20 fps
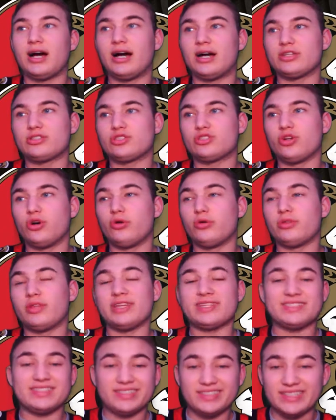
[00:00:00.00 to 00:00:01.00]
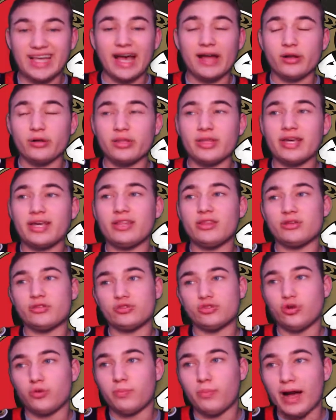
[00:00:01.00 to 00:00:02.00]
So this Saturday, there's
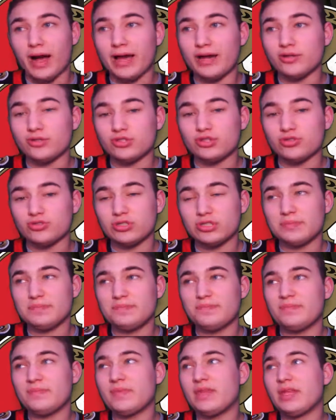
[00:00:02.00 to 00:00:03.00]
no Bayern stream.